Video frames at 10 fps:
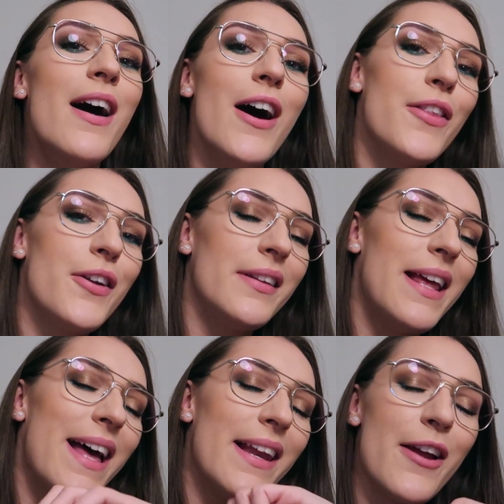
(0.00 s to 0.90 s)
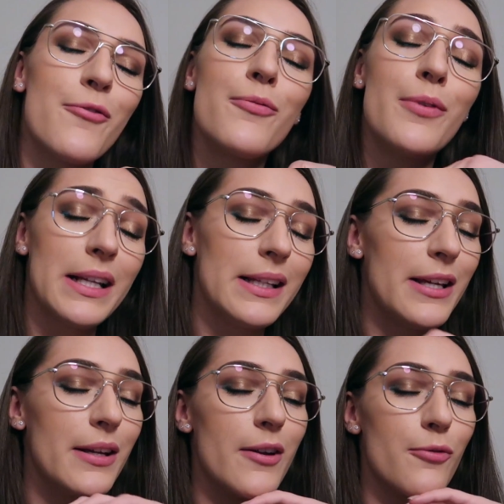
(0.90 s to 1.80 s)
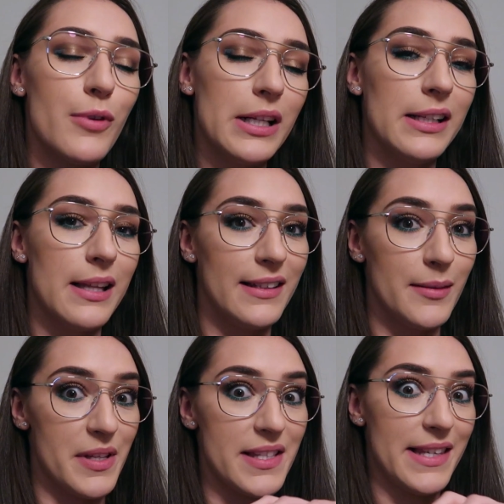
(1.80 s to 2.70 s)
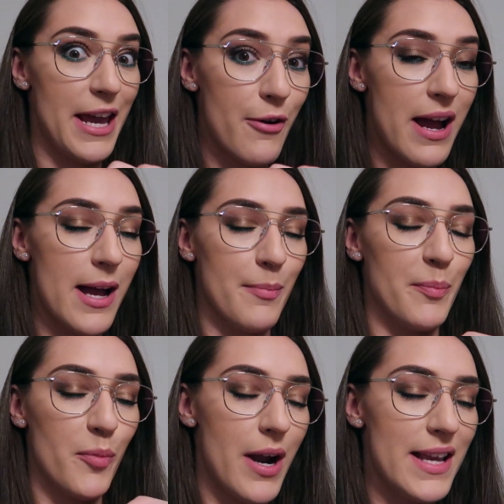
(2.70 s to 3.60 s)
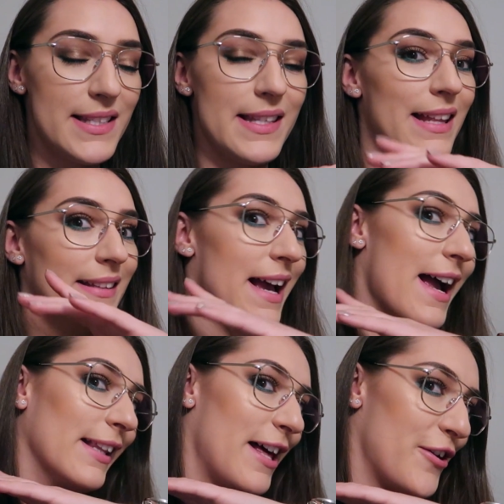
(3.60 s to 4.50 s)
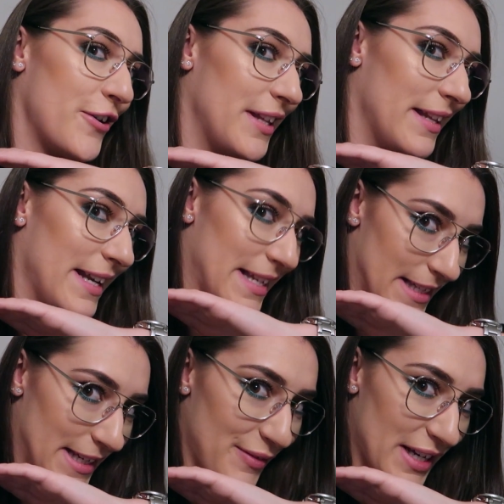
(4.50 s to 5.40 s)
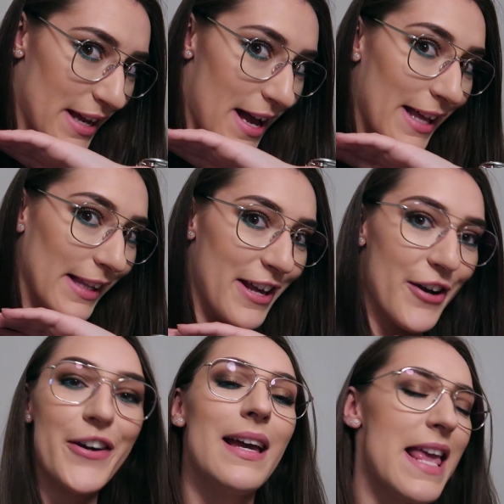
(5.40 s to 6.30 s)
Other than that, I really like the mascara. I'm impressed, and the highlighter that isn't even a highlighter.